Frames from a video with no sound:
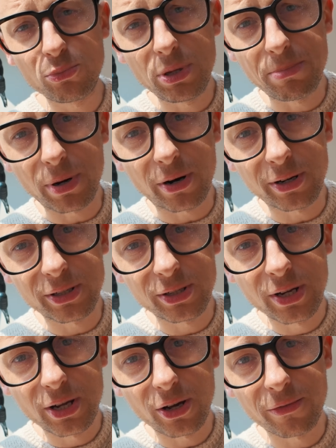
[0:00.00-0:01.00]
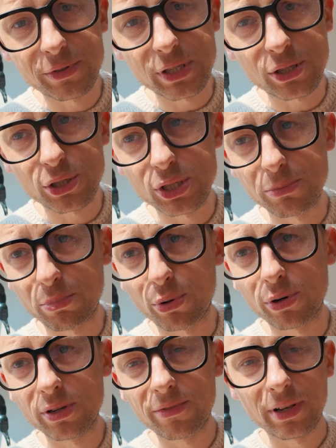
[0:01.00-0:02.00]
to be part of such a
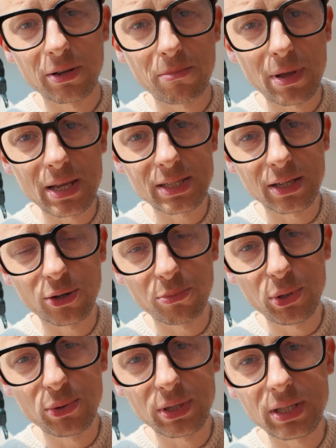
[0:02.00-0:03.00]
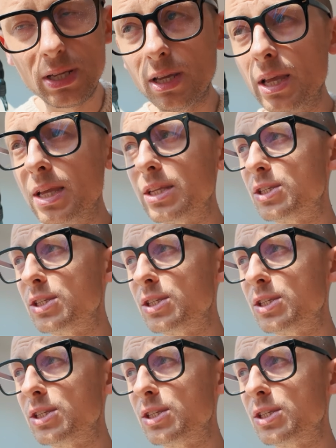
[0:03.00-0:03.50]
supportive and amazing community.